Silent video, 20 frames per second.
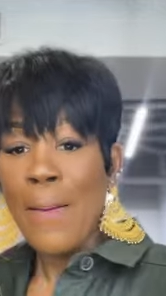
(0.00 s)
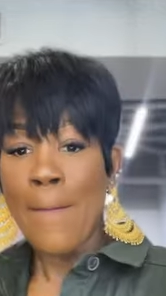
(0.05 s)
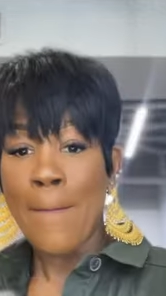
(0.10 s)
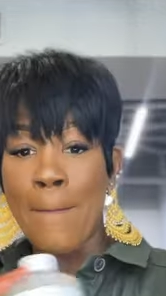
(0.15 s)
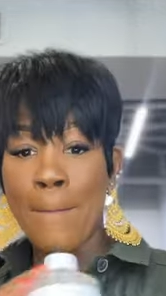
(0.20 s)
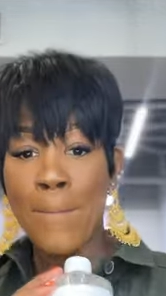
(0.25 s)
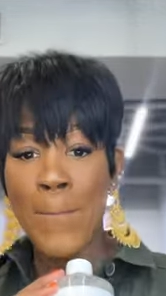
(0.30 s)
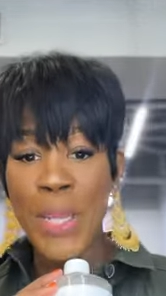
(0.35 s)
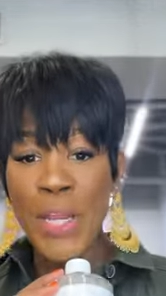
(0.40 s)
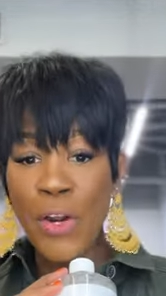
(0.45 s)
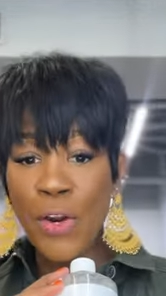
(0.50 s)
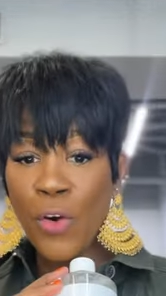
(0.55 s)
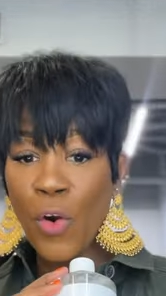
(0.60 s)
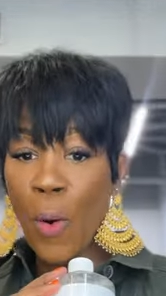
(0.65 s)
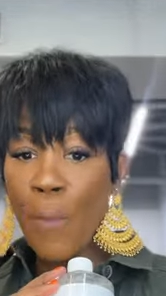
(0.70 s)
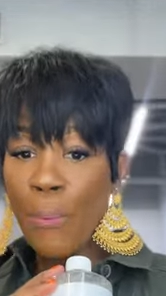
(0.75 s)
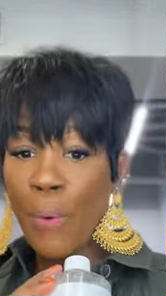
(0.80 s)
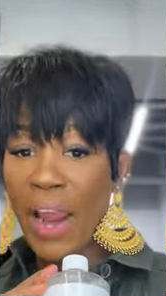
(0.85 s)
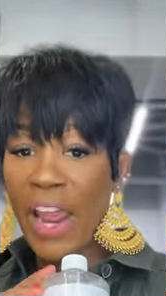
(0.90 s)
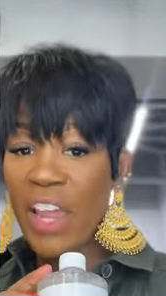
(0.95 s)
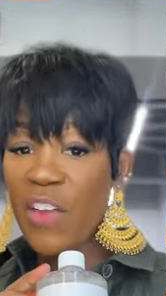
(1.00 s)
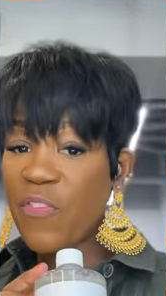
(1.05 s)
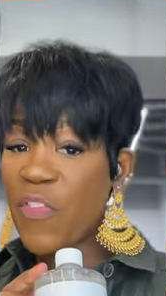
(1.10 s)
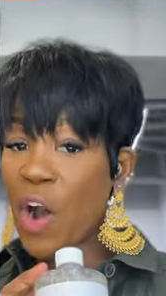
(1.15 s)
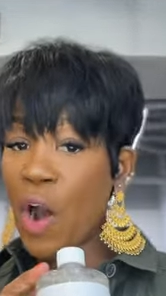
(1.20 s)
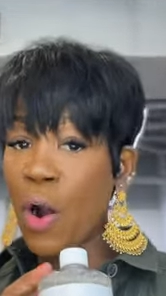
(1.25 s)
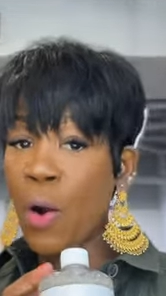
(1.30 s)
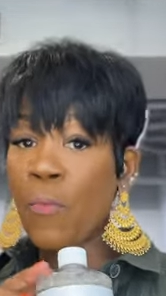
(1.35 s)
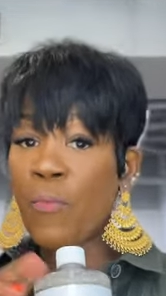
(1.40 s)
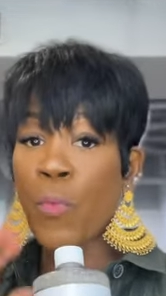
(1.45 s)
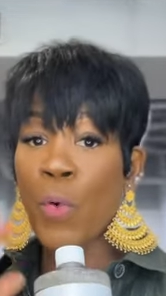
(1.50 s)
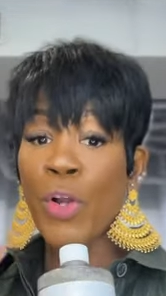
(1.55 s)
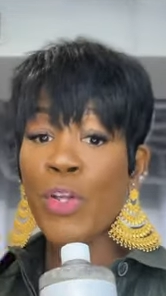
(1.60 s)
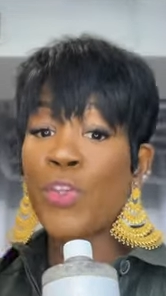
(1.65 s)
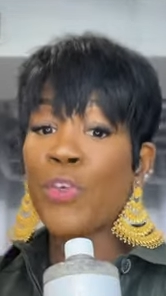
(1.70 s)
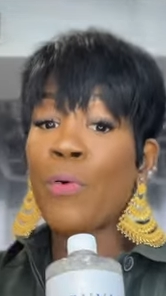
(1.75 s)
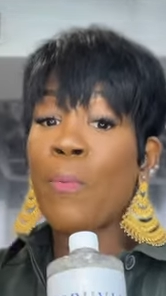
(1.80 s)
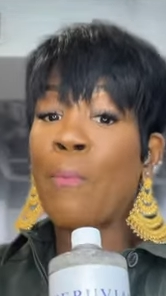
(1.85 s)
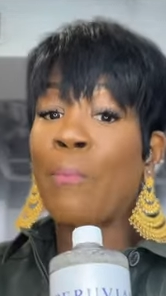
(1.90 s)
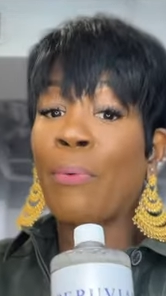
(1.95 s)
Miracle Braid Foam for you
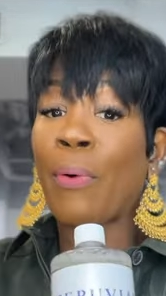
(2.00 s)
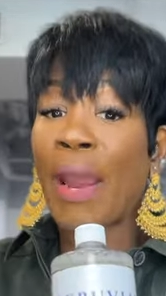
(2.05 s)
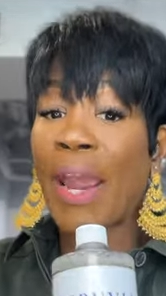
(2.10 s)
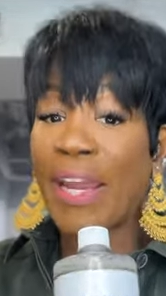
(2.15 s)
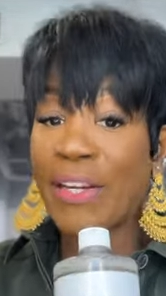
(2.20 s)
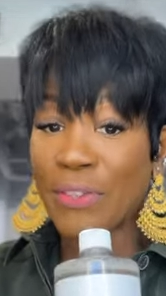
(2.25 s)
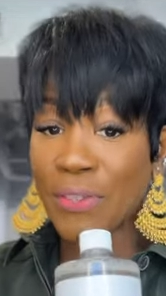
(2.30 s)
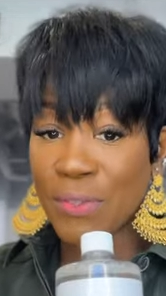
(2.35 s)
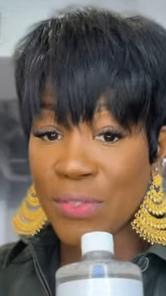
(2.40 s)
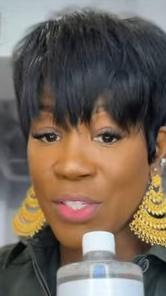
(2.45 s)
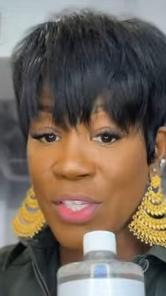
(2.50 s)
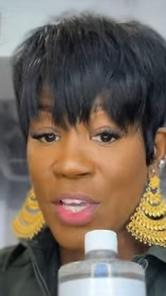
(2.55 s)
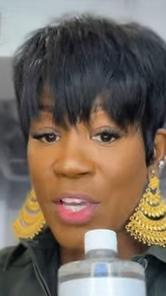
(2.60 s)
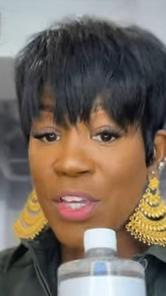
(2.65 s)
braiders.